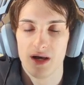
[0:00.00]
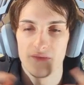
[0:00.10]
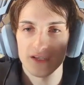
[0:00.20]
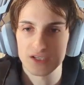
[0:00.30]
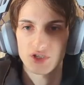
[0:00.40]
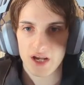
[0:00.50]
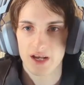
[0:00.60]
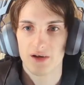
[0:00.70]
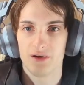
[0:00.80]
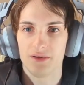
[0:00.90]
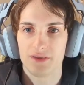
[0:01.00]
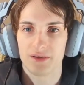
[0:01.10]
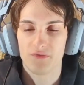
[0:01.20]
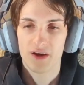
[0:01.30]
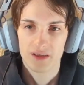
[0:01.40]
on this channel, the
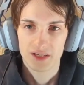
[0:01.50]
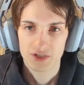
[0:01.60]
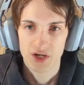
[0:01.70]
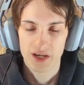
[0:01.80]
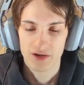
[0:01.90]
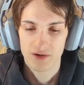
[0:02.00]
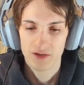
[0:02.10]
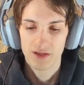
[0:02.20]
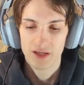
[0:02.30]
Fairlii channel,